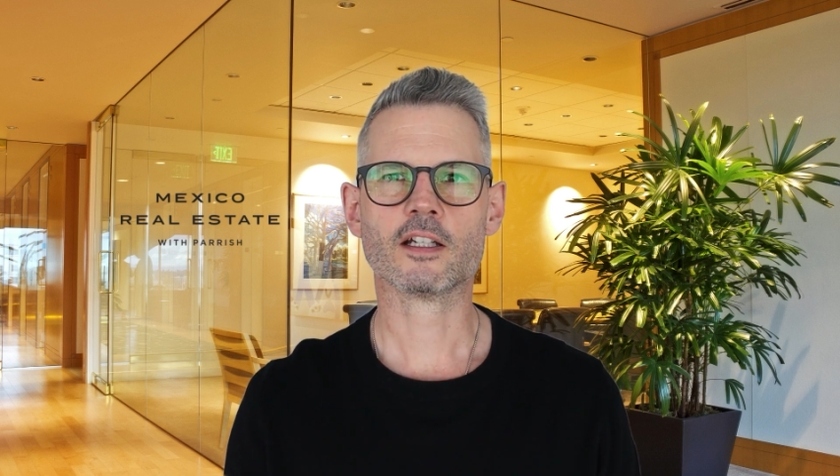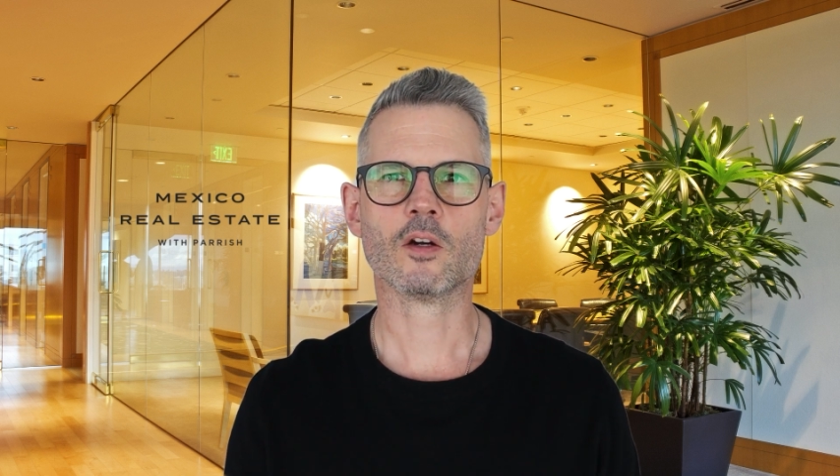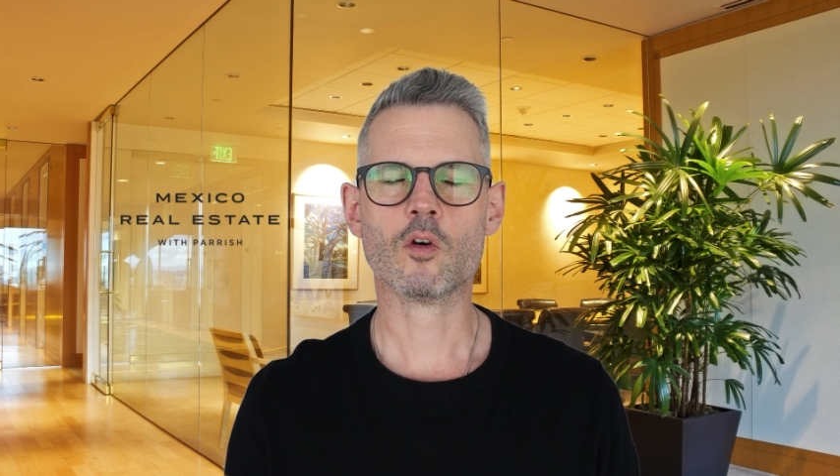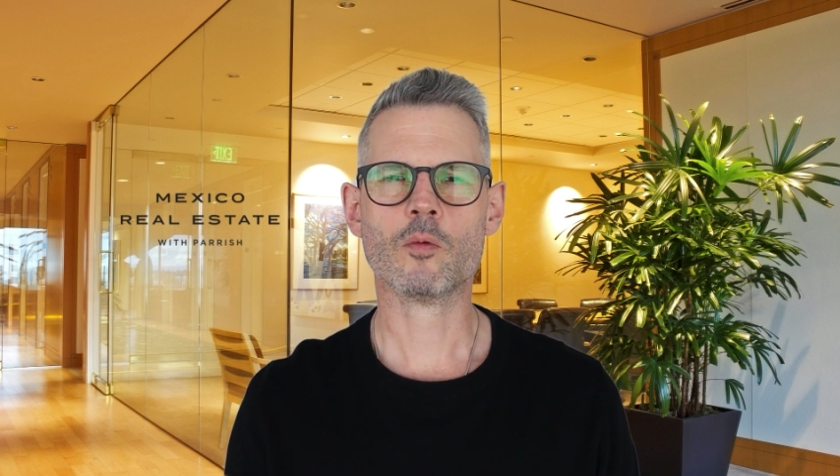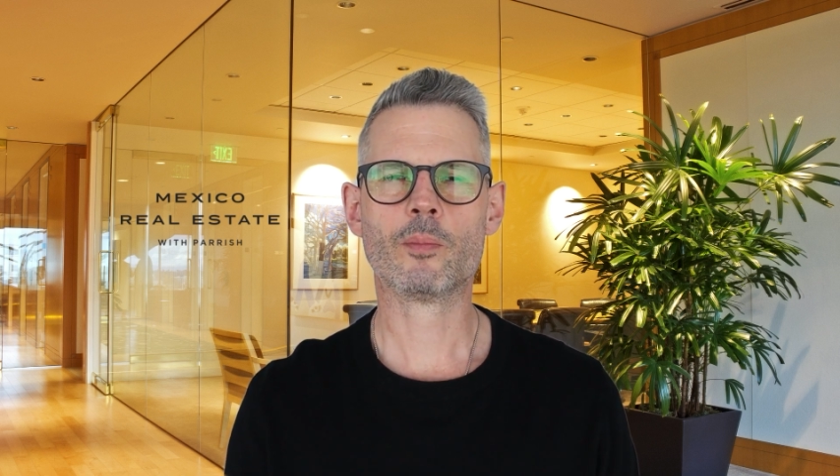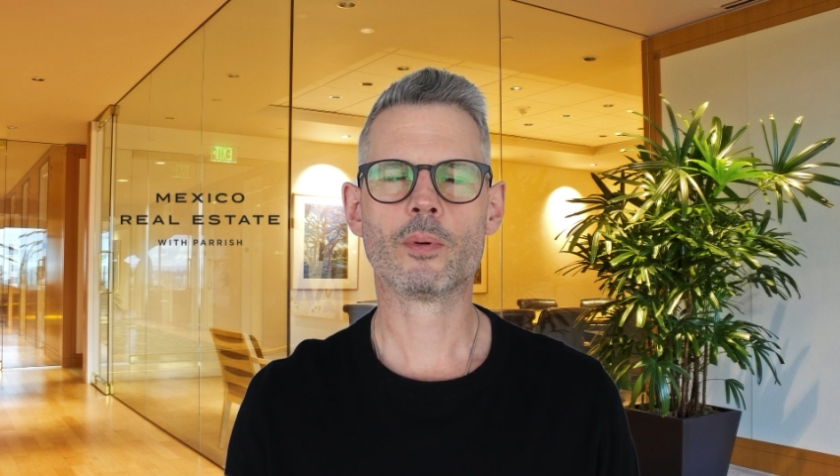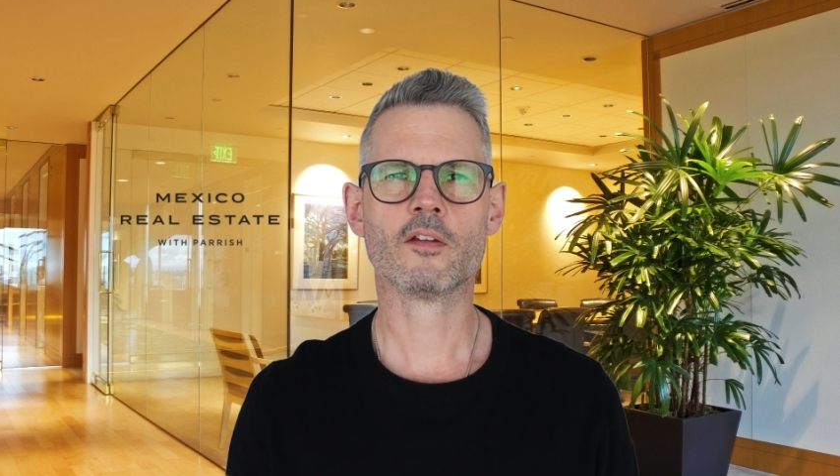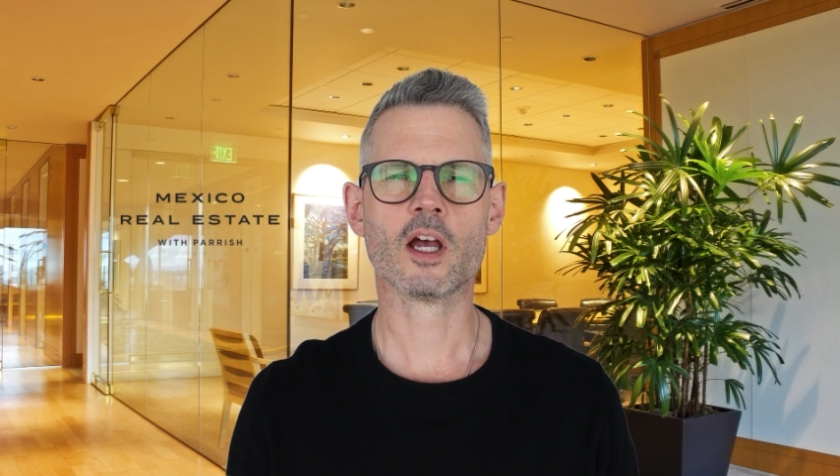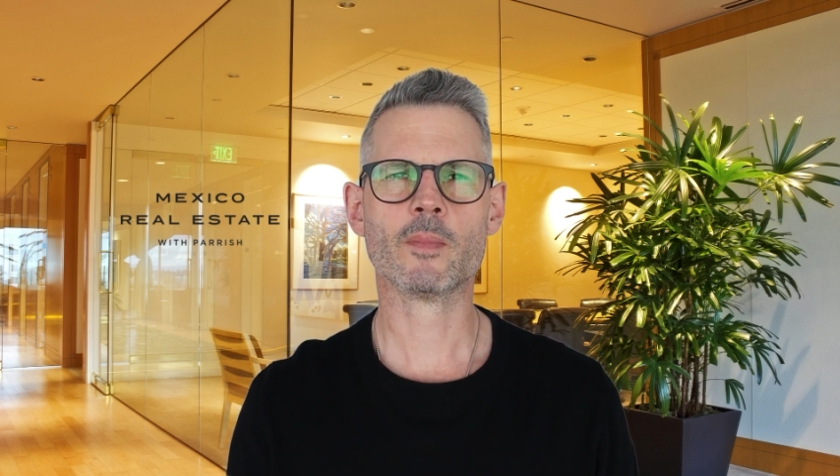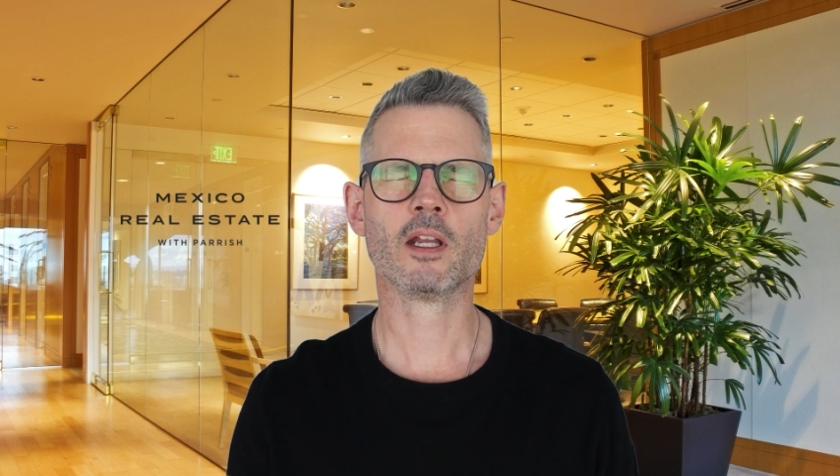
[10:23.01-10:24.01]
I hope
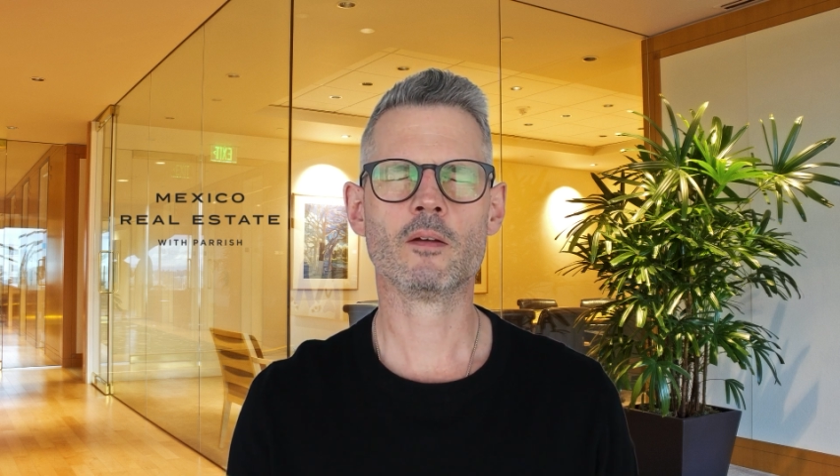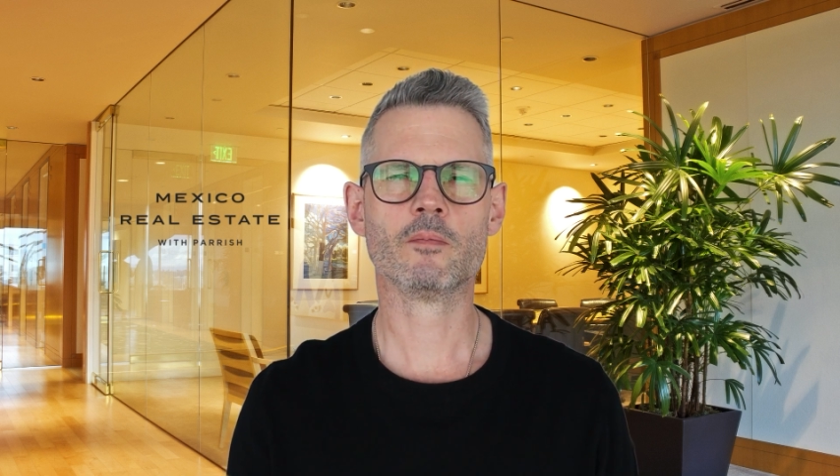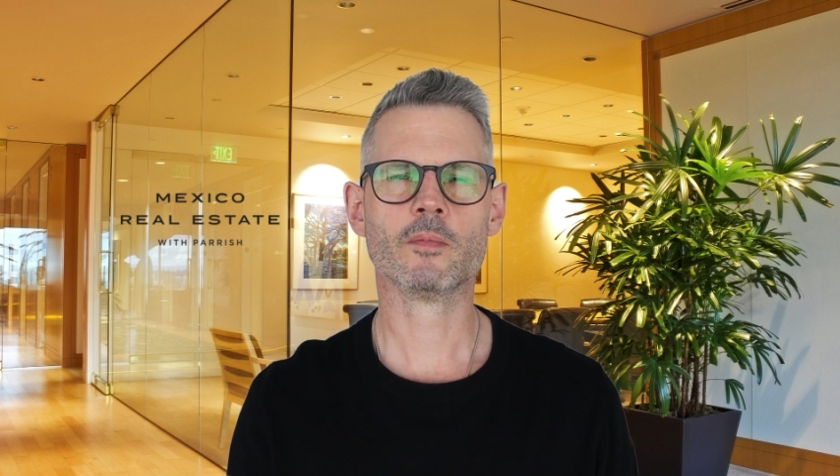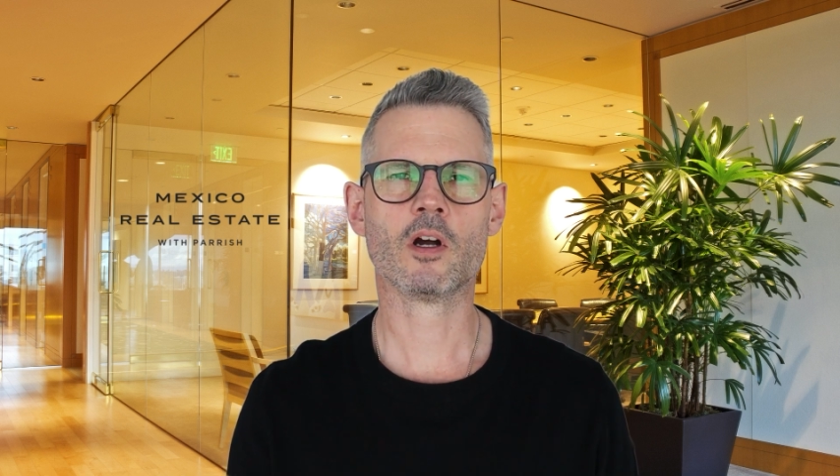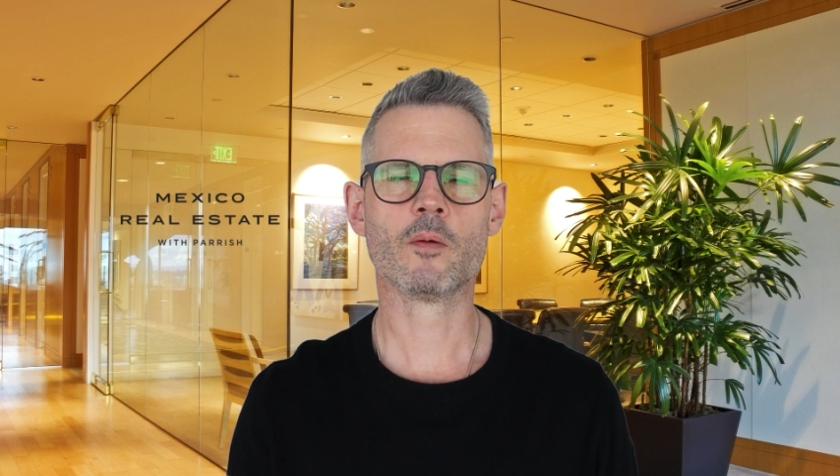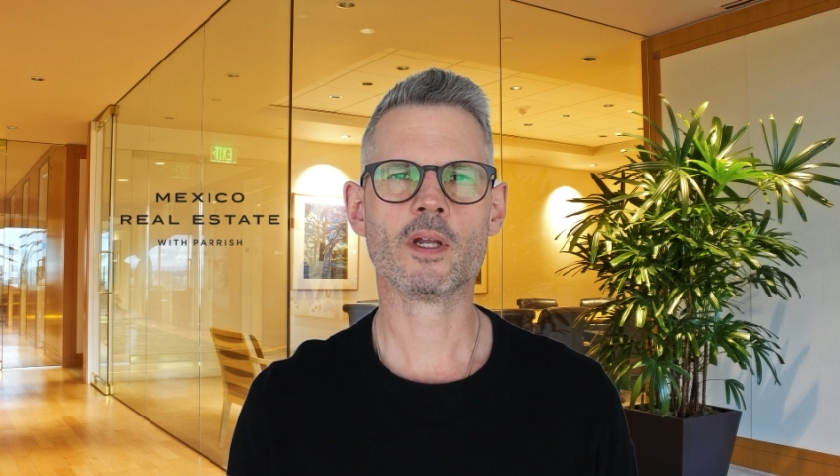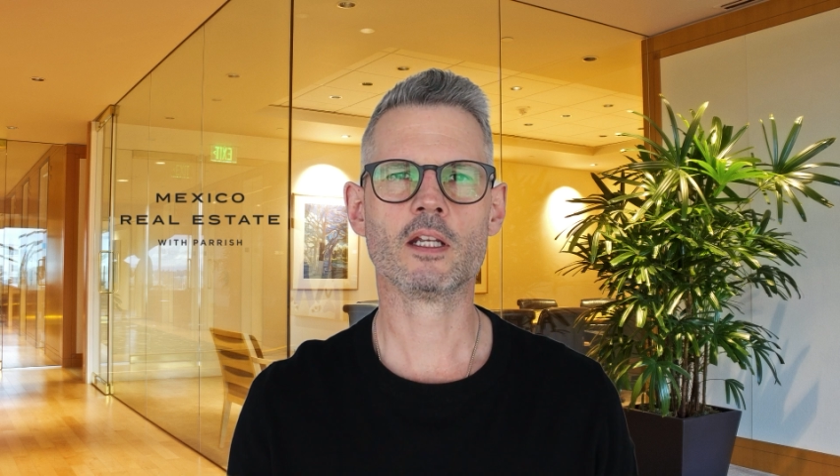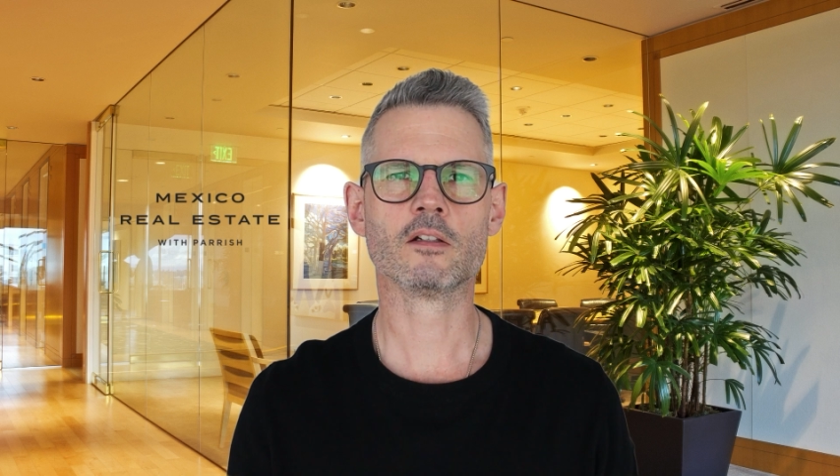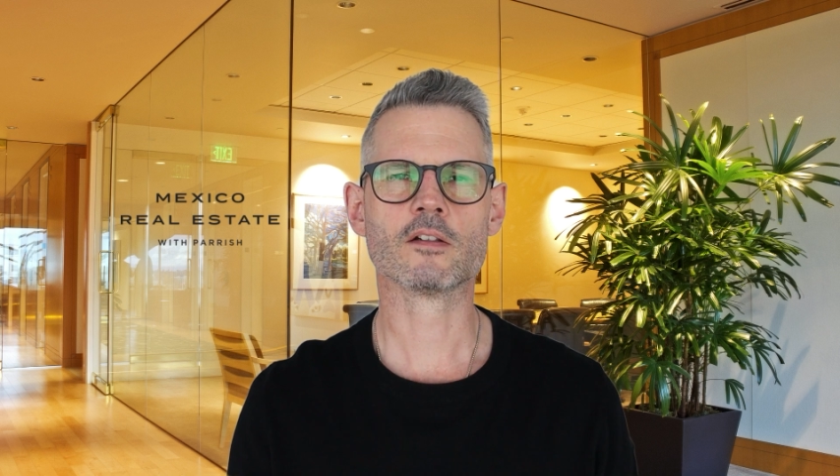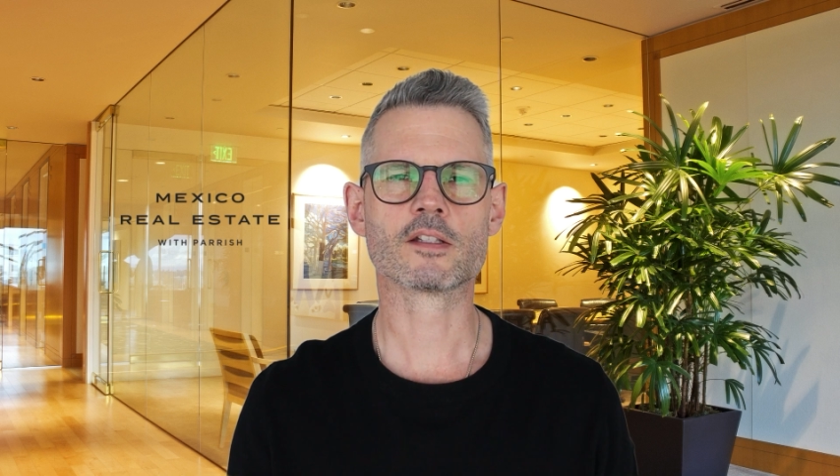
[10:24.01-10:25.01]
that made a
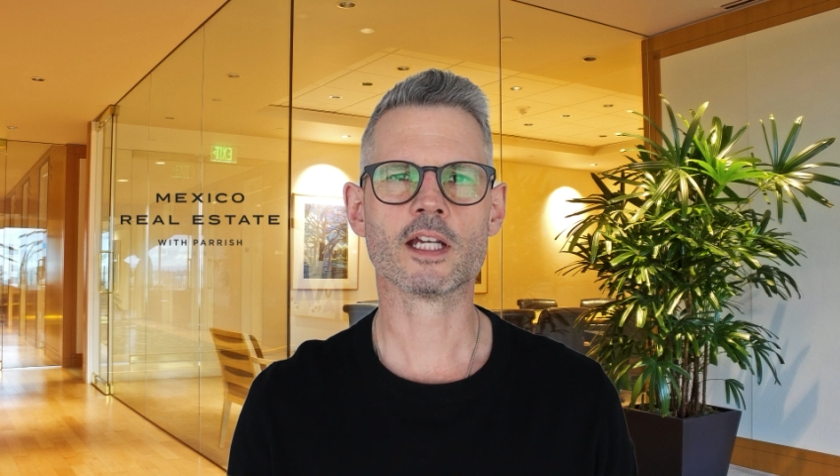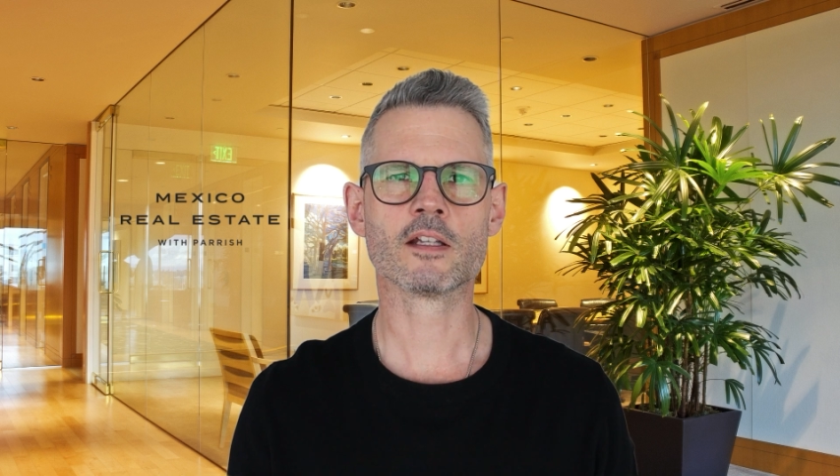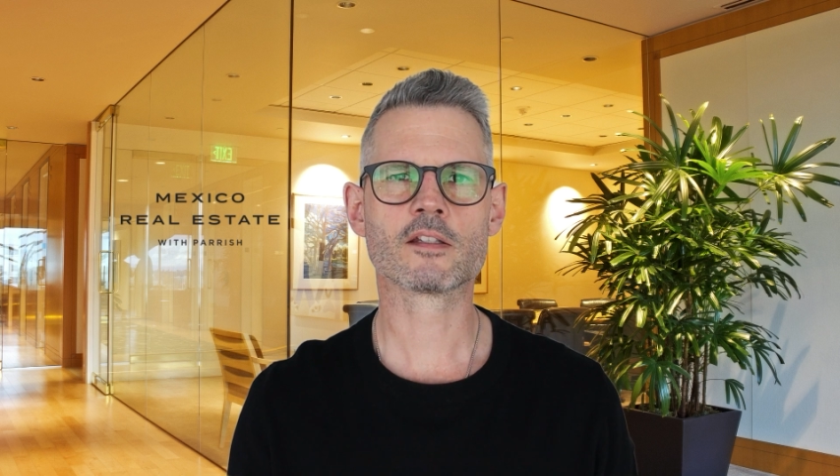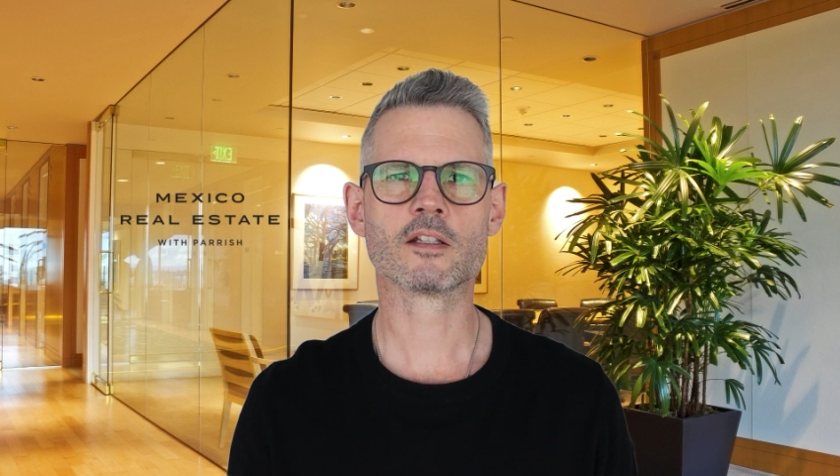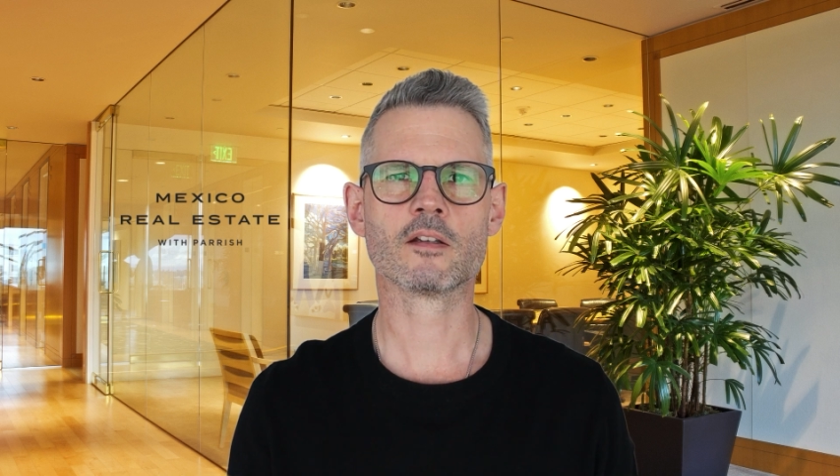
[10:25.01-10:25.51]
little sense,